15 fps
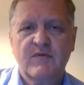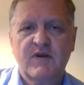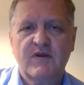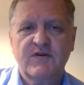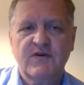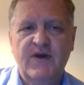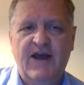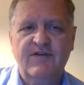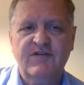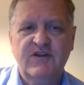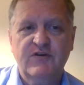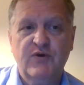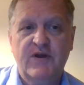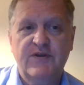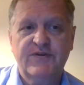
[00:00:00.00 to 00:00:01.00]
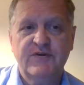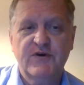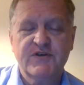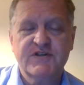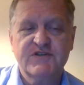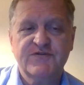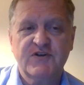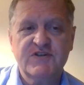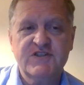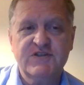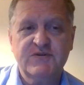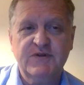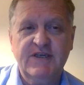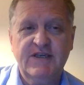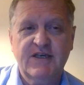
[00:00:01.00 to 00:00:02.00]
so after you've went through those first
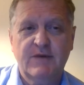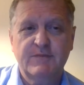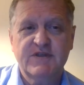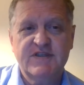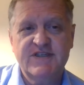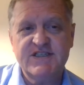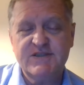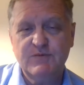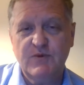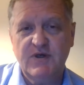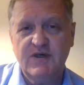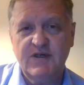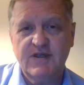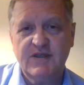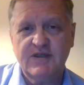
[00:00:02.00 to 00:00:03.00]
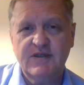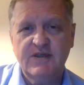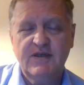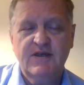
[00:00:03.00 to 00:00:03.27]
three, come to this one.